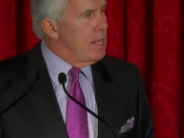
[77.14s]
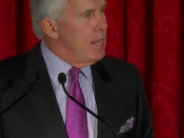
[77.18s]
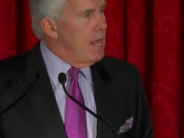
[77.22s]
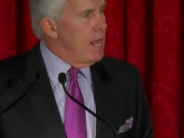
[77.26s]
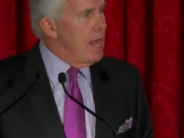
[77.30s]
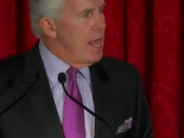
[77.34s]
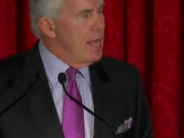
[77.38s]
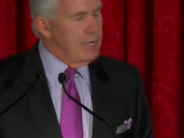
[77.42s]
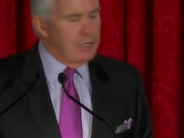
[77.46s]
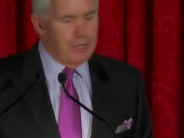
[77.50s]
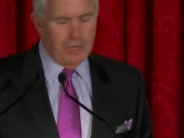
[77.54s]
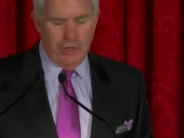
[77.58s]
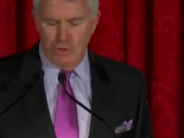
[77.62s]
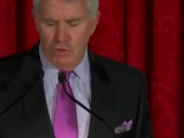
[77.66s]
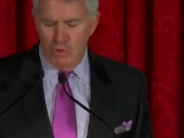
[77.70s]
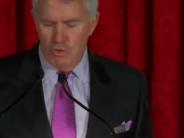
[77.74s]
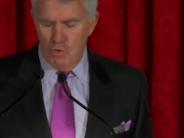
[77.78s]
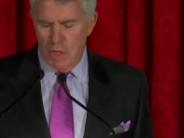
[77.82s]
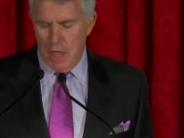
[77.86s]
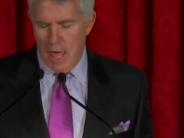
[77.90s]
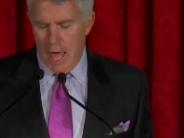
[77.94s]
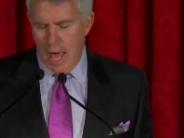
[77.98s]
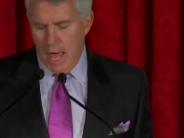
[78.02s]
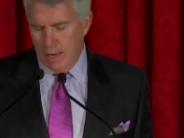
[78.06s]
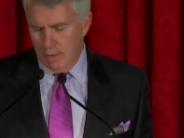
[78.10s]
And to do
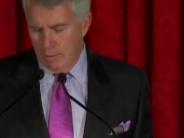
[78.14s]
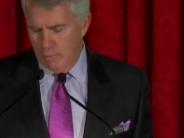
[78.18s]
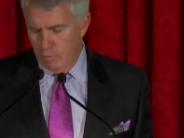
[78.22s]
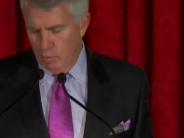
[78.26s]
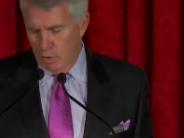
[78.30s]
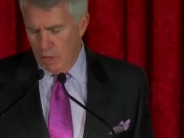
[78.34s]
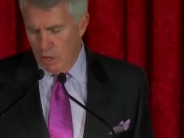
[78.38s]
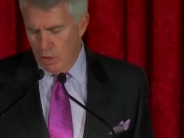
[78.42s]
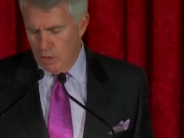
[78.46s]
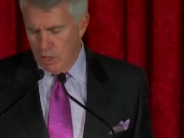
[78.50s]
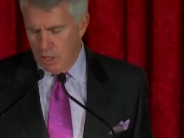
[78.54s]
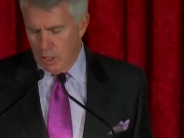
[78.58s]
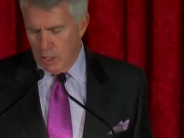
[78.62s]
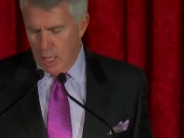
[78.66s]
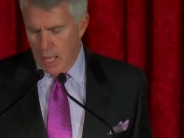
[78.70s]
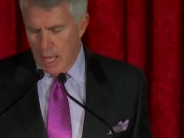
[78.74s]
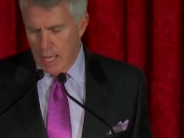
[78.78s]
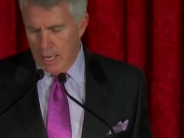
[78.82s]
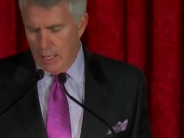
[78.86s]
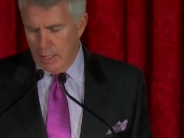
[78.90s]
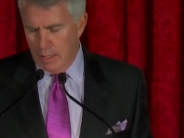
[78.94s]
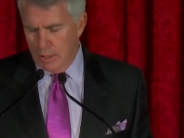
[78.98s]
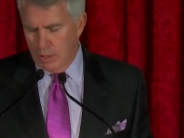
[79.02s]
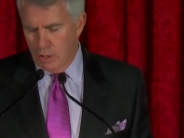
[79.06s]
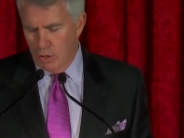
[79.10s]
that, we are
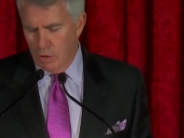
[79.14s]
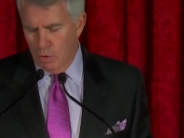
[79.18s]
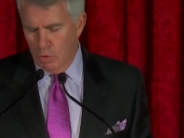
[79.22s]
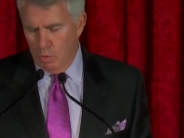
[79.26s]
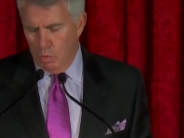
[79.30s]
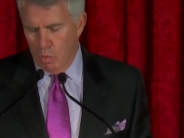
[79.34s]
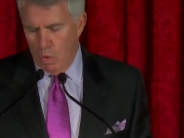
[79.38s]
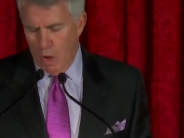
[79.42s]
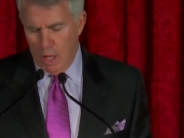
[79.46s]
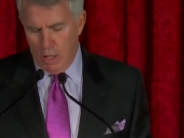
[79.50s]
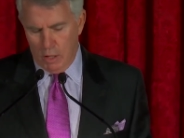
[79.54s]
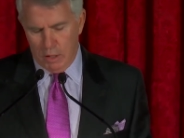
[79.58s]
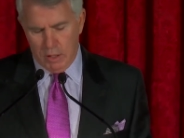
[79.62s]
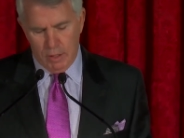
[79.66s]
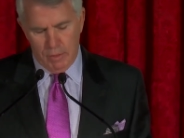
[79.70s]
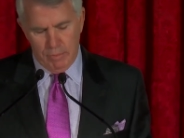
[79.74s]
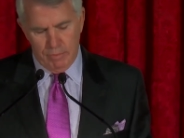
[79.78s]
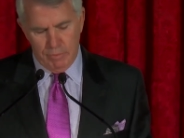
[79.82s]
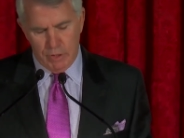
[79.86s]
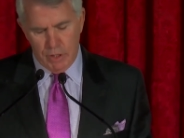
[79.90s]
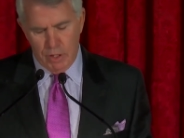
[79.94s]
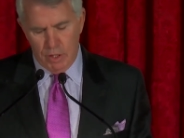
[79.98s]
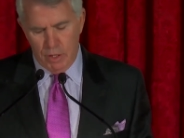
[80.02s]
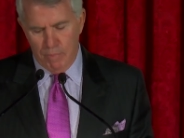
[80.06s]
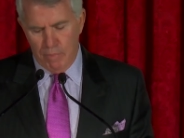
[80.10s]
delighted to
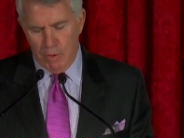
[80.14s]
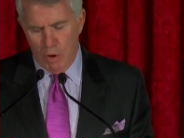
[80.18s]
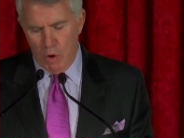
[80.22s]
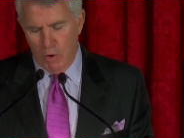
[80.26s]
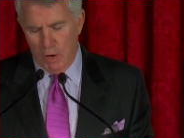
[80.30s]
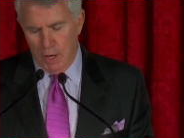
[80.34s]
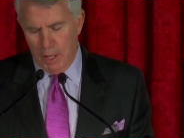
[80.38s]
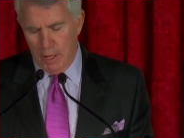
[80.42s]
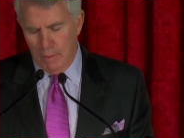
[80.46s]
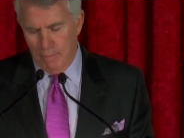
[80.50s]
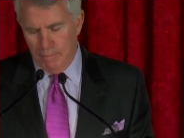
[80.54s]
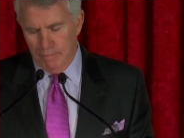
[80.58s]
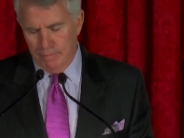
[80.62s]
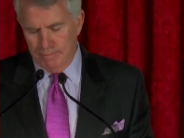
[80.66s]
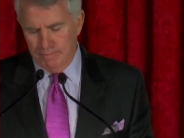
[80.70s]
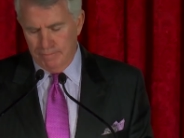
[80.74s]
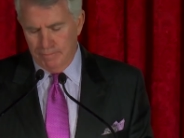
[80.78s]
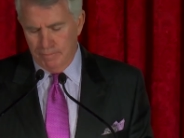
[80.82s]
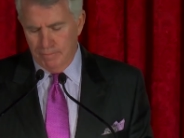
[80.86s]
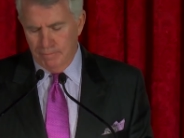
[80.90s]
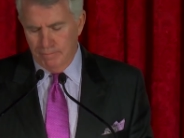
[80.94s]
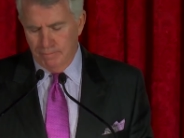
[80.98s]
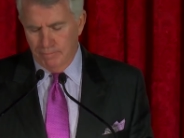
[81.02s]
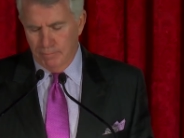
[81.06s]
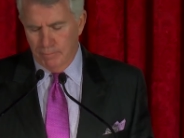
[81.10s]
welcome to the podium,
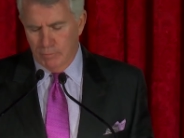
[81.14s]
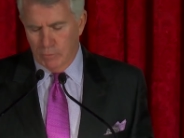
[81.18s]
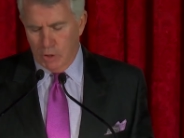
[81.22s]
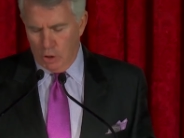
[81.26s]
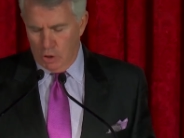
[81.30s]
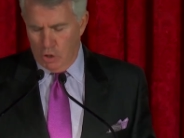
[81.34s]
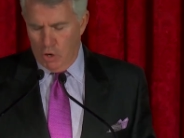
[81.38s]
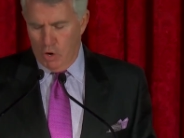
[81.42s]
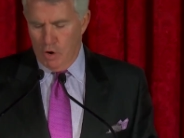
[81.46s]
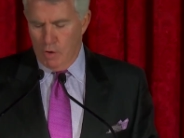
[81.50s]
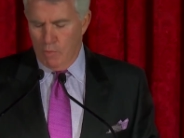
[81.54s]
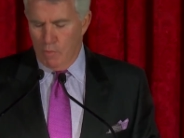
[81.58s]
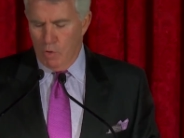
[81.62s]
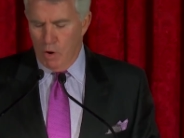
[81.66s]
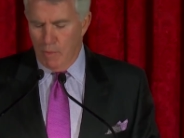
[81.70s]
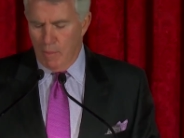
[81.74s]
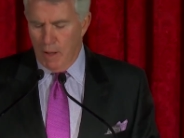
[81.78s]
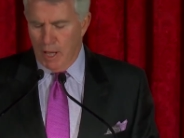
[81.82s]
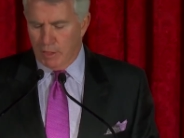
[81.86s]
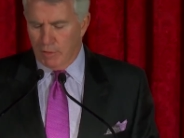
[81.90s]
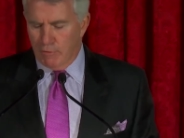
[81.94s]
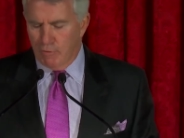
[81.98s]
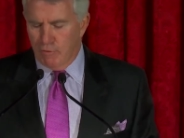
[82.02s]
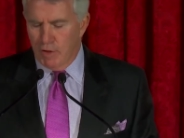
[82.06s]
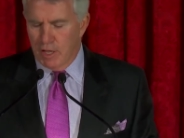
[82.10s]
to learn more
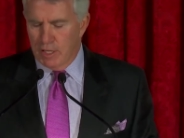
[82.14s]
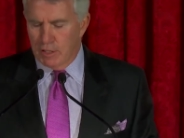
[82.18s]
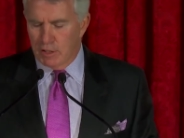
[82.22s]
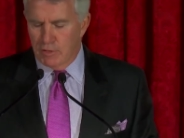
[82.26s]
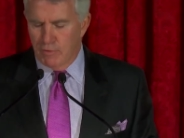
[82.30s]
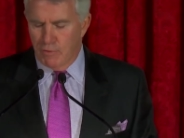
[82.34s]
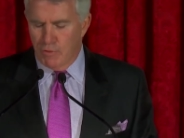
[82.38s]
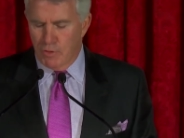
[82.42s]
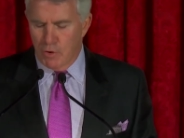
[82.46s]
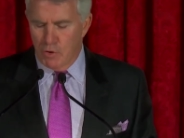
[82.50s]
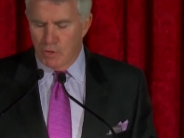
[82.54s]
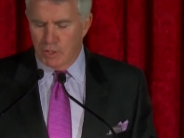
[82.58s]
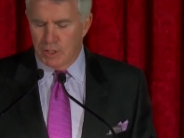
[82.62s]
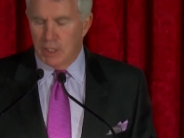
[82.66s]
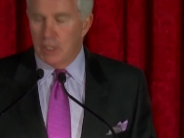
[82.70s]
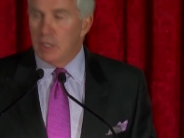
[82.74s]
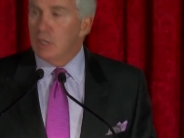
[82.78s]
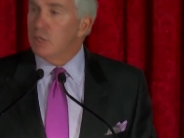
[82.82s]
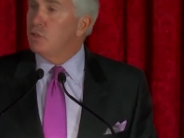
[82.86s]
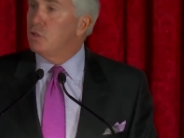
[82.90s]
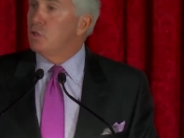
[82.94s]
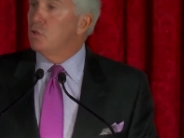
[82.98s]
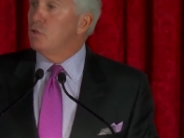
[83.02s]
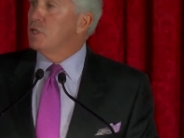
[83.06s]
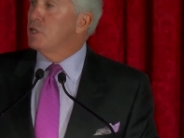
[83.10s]
about the Friends of
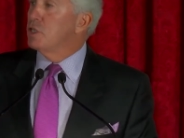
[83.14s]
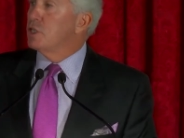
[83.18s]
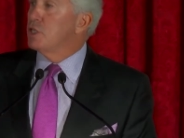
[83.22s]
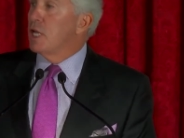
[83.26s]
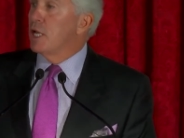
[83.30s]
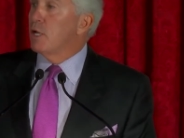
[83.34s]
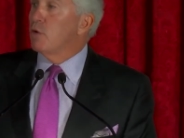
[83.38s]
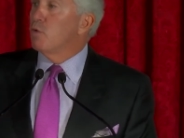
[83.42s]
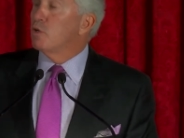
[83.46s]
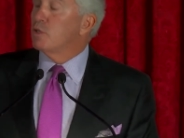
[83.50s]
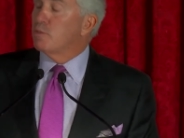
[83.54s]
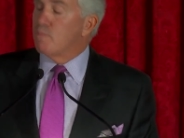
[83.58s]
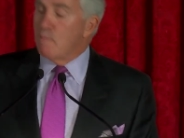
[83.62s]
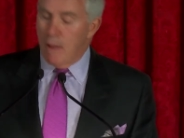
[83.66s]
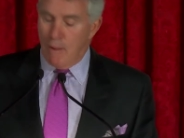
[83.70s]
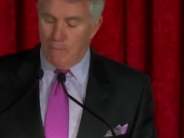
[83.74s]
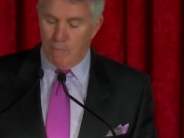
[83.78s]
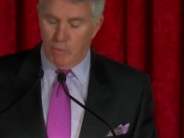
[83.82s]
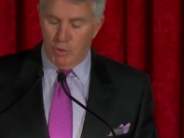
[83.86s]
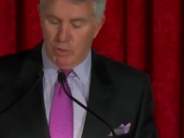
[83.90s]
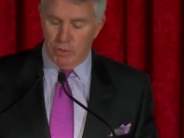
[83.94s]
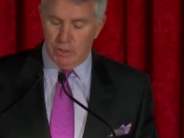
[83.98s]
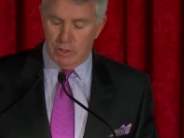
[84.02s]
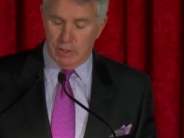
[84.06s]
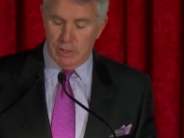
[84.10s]
13, two distinguished
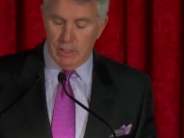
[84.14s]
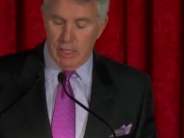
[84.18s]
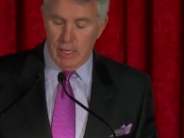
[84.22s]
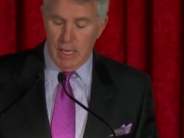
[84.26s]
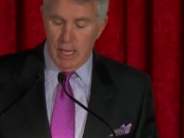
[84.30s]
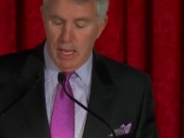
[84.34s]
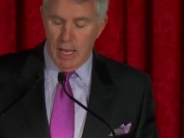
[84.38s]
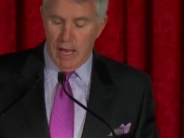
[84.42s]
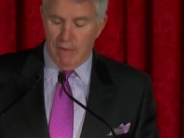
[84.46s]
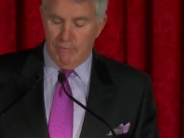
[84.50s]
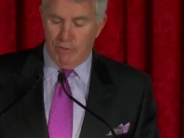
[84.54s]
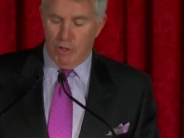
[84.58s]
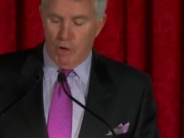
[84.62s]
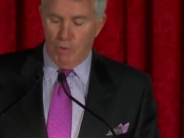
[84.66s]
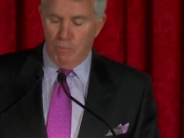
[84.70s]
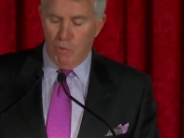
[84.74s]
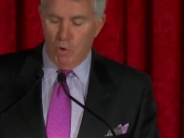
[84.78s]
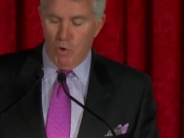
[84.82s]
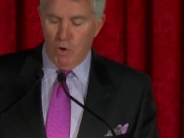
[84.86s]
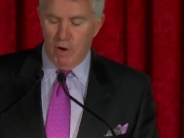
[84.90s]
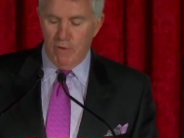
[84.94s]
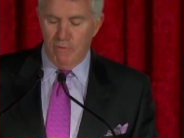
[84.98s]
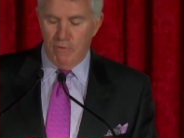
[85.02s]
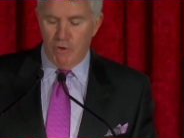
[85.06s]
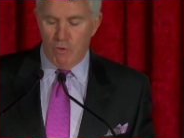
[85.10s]
members of their
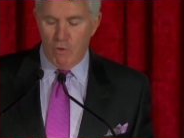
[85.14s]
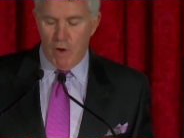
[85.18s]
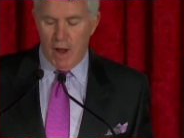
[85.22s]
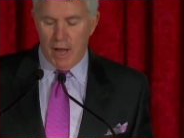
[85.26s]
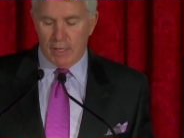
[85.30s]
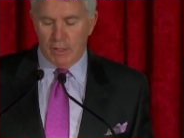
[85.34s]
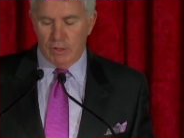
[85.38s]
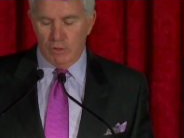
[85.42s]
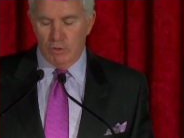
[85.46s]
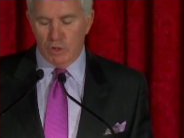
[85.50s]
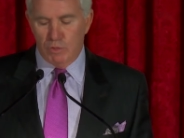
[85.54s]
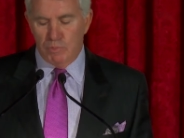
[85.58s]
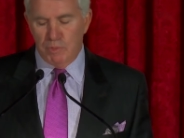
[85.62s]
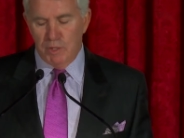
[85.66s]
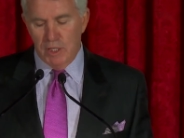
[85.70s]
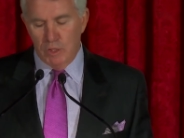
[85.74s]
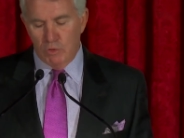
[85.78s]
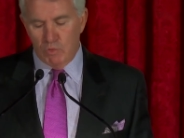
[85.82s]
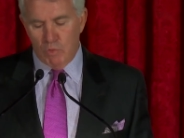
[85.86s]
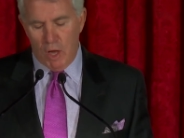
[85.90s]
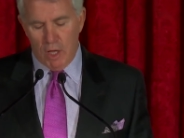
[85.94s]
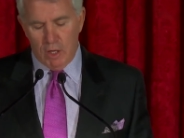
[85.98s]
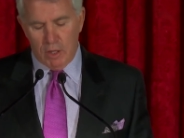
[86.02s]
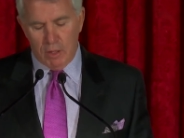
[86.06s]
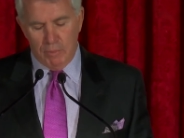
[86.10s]
board of directors. Please
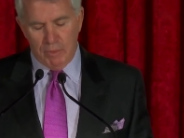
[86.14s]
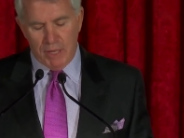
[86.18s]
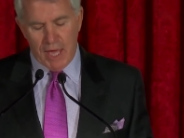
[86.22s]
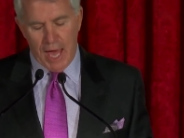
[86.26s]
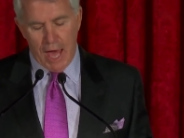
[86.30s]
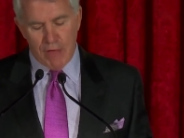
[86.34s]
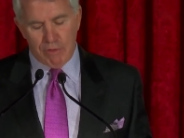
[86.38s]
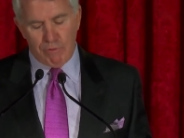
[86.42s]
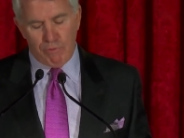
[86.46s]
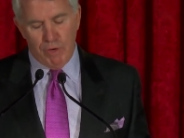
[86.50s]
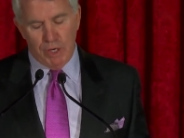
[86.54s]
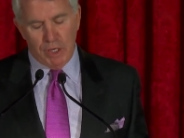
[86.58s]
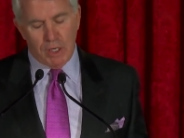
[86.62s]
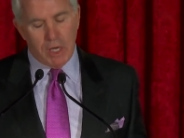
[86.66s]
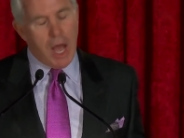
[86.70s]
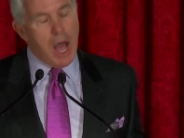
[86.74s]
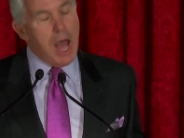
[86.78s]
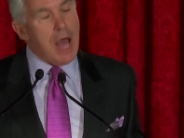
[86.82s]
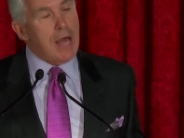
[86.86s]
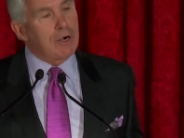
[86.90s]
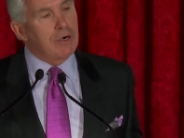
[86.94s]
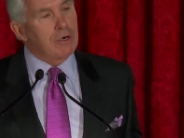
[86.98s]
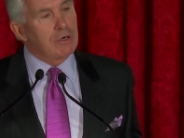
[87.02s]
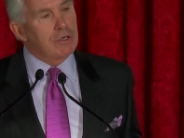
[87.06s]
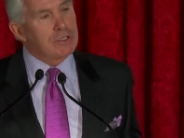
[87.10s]
welcome Katherine
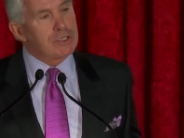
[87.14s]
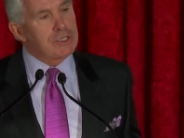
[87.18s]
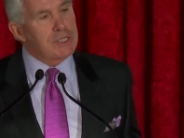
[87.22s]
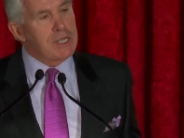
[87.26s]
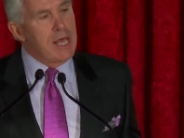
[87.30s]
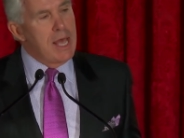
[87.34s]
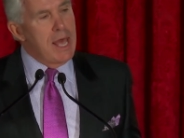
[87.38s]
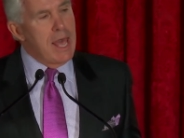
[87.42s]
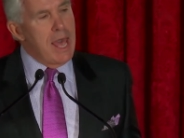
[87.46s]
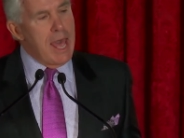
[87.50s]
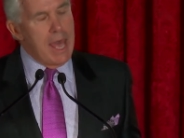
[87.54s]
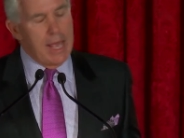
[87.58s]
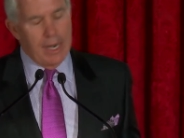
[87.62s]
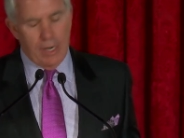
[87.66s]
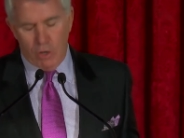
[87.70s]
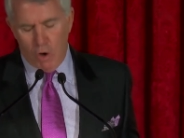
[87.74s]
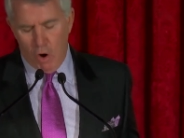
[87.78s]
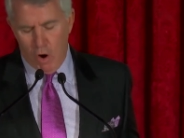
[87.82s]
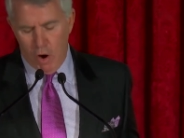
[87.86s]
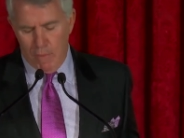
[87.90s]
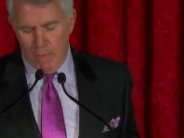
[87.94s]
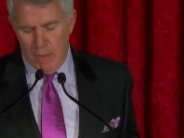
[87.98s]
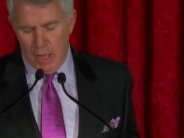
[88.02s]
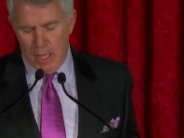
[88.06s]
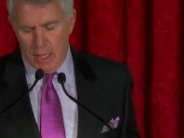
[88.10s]
Connors and
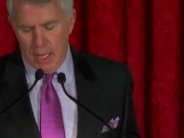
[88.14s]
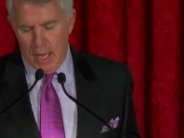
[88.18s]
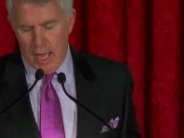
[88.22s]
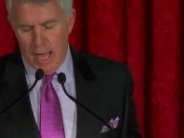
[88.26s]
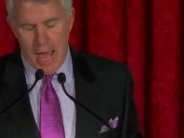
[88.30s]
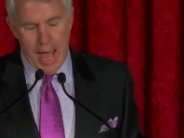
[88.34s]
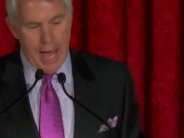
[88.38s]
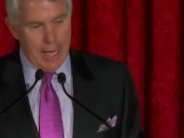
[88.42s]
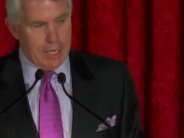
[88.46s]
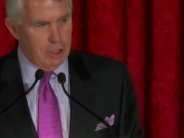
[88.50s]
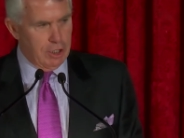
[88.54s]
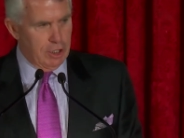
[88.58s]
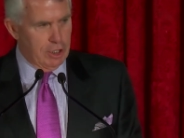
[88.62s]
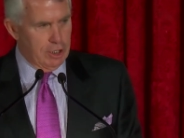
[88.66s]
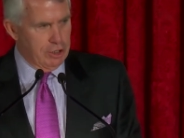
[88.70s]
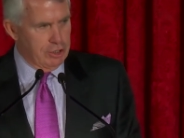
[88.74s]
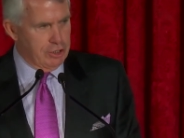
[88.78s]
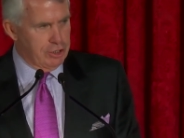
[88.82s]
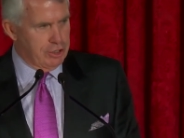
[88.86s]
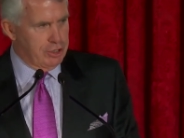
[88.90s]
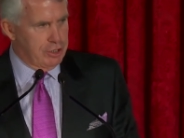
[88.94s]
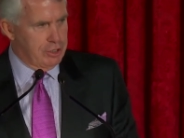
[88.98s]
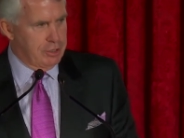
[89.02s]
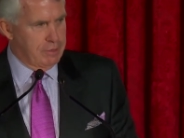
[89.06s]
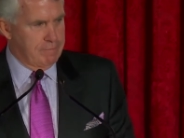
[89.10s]
Carmela
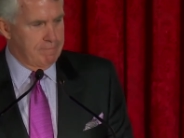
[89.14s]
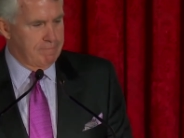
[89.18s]
Haklisch.